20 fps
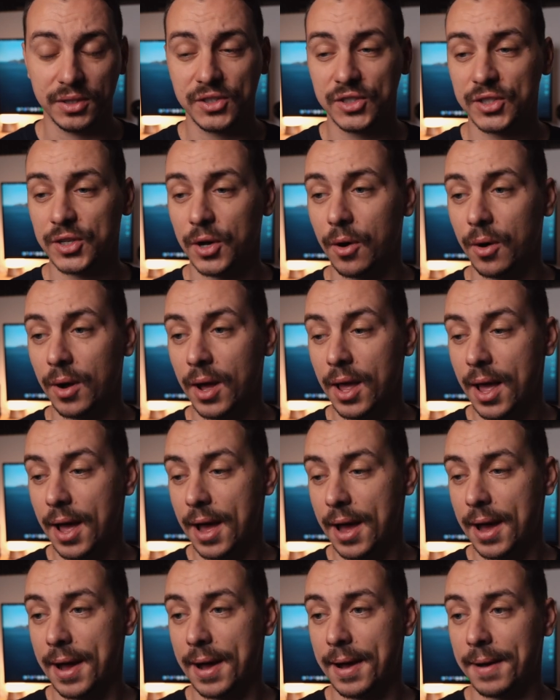So
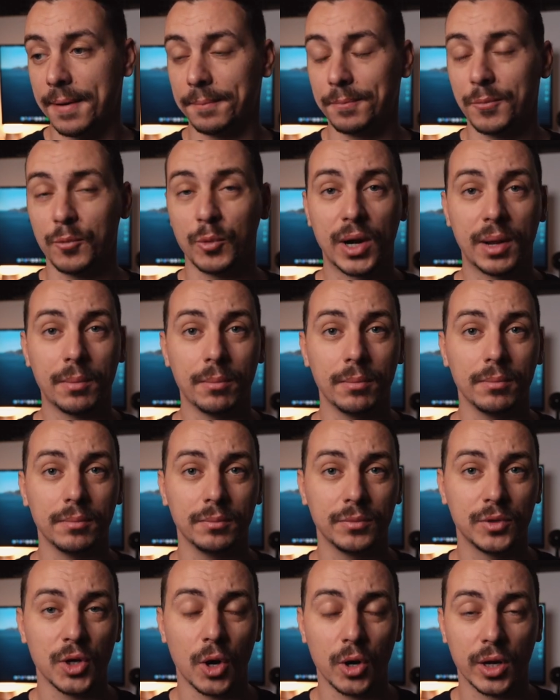uh, what I'm
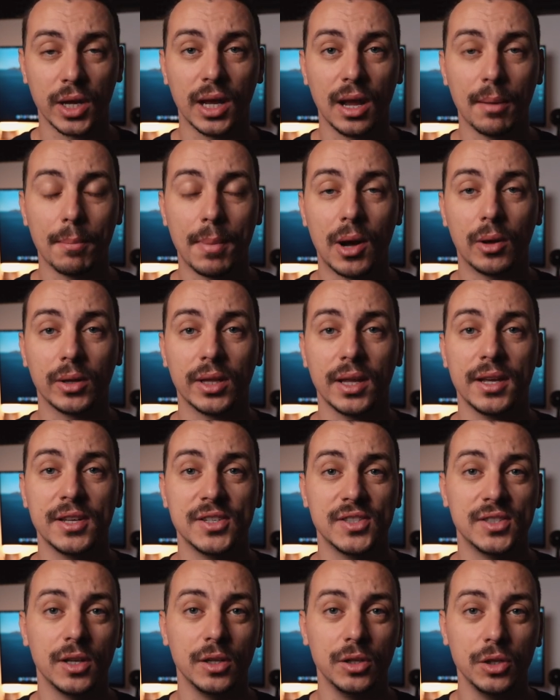talking about
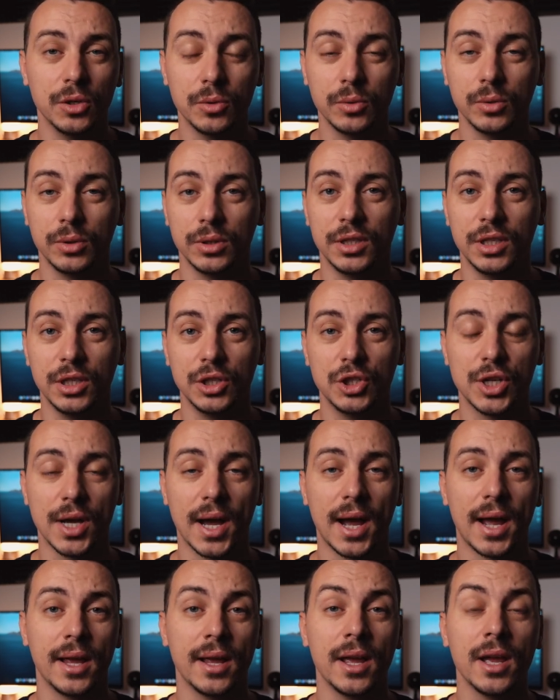is the new
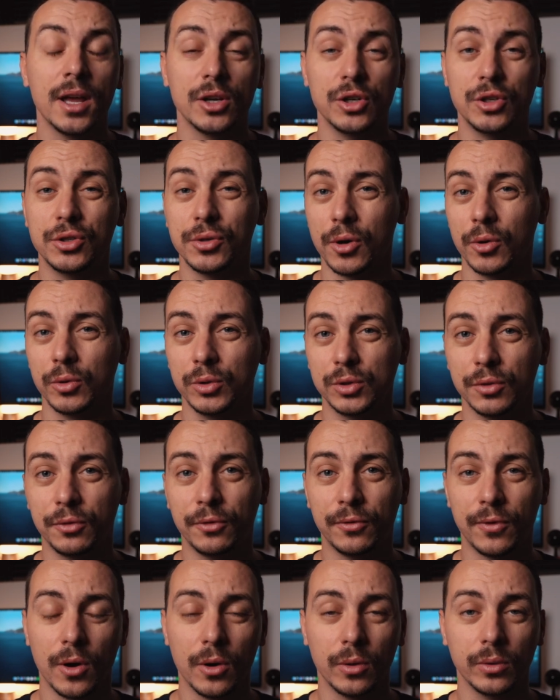DJI drone to
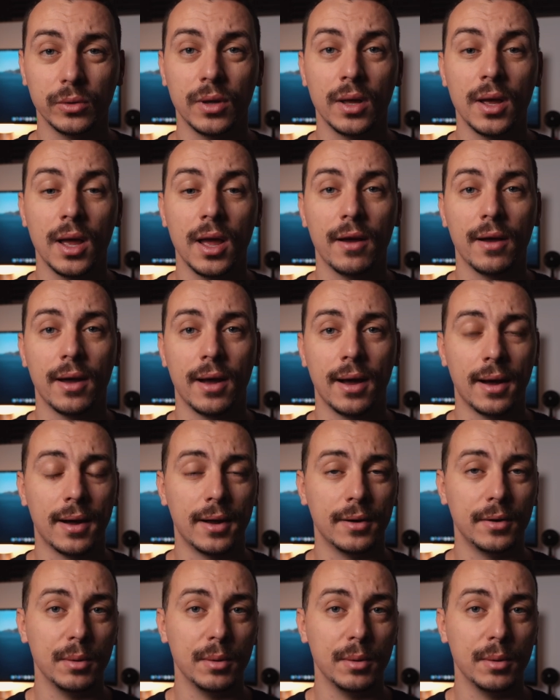phone uh,